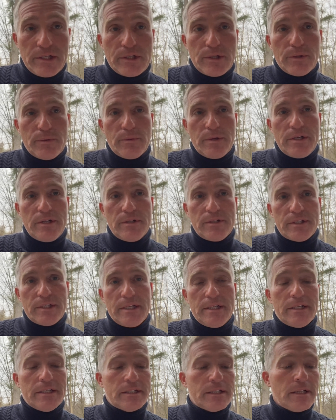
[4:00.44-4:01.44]
to when you see
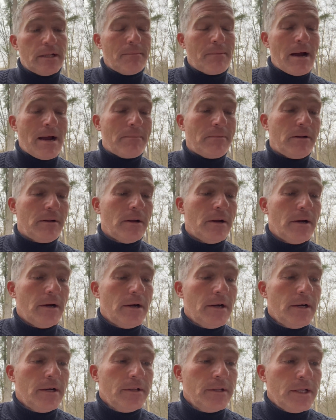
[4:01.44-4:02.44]
this in the bible
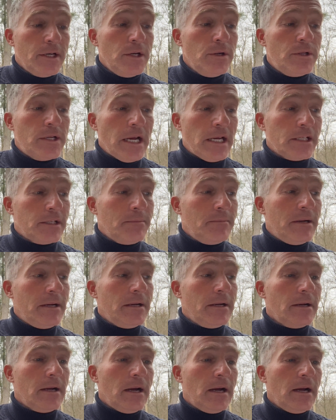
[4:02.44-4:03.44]
the new
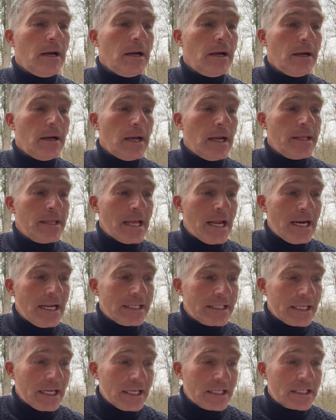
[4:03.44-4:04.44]
testament uh, and then
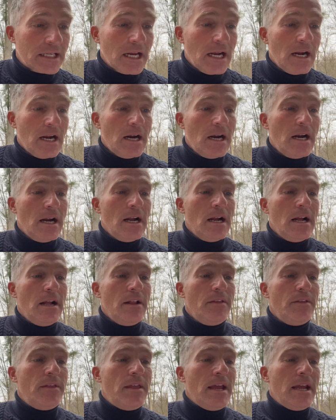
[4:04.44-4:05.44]
it says
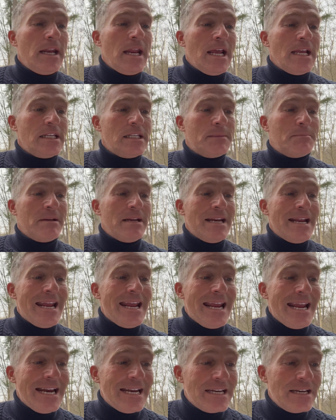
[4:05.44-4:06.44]
it has been
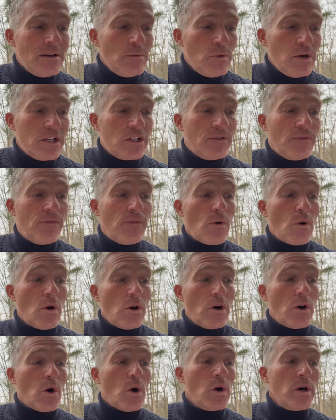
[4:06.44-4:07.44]
hidden which
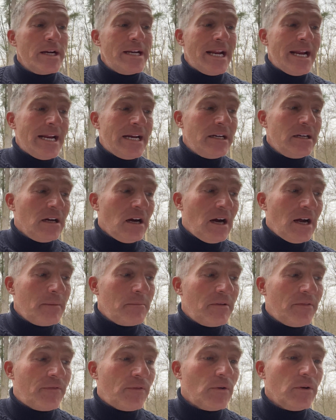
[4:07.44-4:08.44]
foreordained god
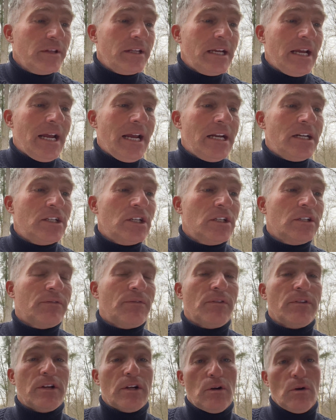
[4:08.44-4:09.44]
before the ages
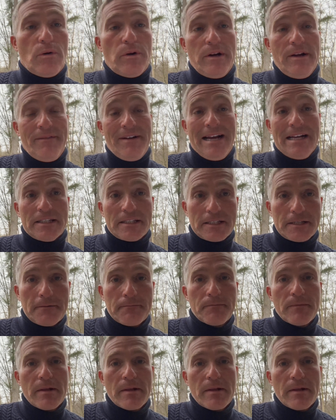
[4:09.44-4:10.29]
for the glory of us